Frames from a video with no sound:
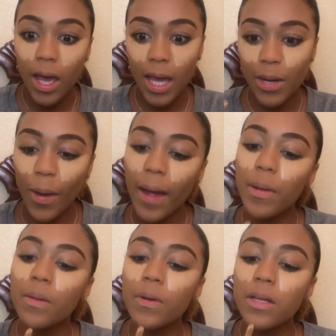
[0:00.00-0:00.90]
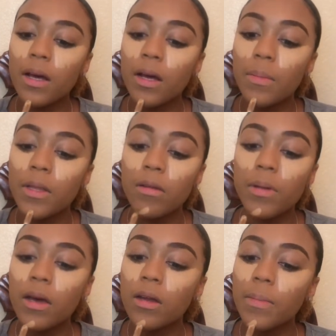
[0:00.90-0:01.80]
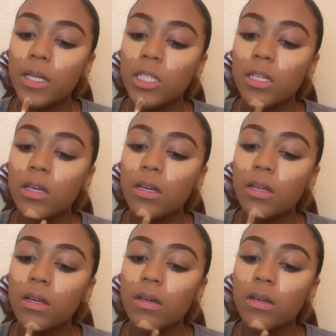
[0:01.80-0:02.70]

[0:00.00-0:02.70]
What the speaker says: Anyway, I'm going to put a little bit under my chin